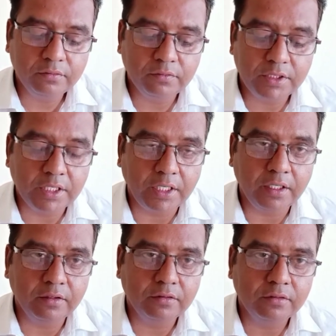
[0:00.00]
Once again,
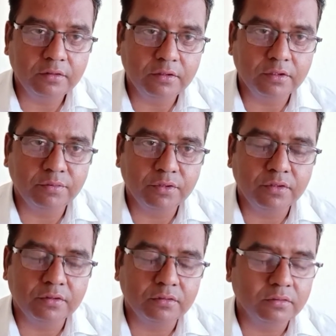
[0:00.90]
suppose